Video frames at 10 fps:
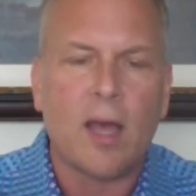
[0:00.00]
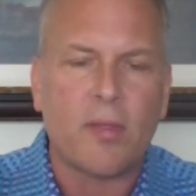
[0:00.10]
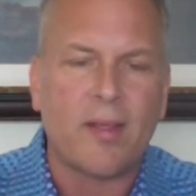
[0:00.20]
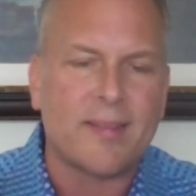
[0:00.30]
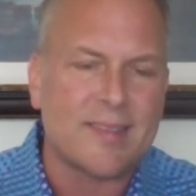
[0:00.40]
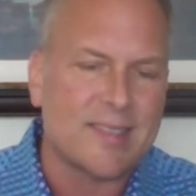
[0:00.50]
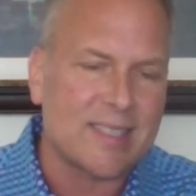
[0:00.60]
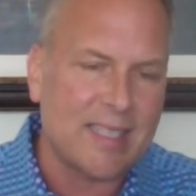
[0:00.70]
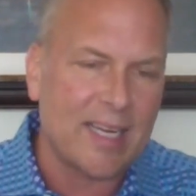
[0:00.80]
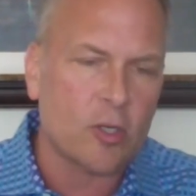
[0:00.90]
Now, the
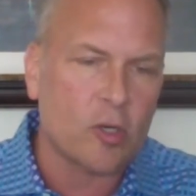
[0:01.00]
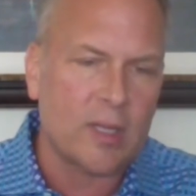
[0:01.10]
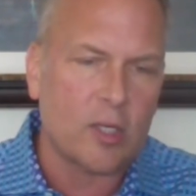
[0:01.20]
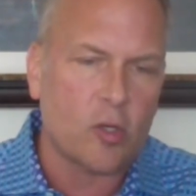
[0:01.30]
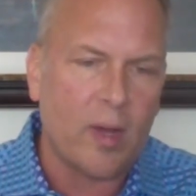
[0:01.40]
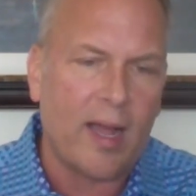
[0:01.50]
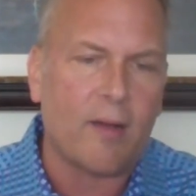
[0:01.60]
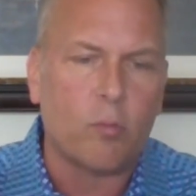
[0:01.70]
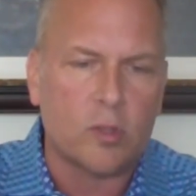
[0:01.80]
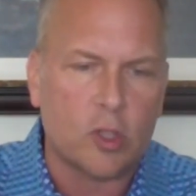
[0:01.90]
standard that you
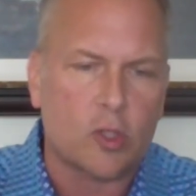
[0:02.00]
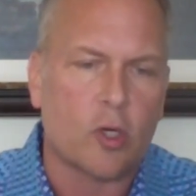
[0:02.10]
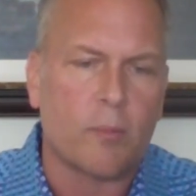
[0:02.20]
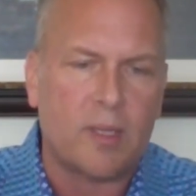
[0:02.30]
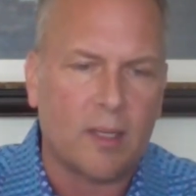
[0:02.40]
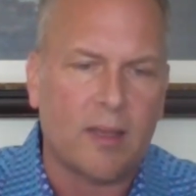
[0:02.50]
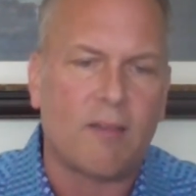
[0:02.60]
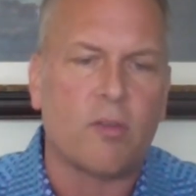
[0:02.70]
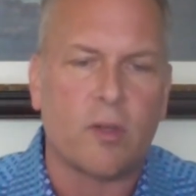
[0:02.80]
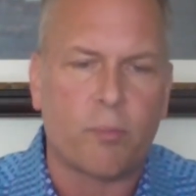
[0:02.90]
have will determine the
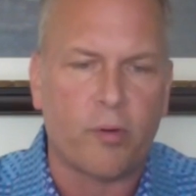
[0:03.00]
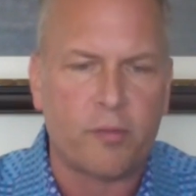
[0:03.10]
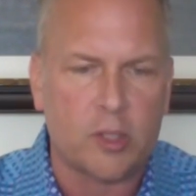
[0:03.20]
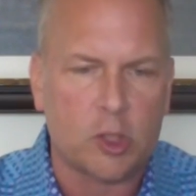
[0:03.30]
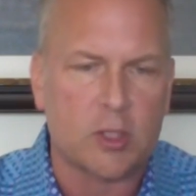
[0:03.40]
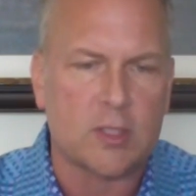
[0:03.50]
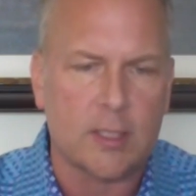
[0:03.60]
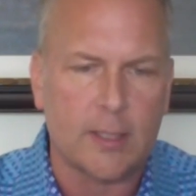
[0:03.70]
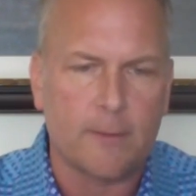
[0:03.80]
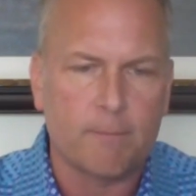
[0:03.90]
level of proficiency.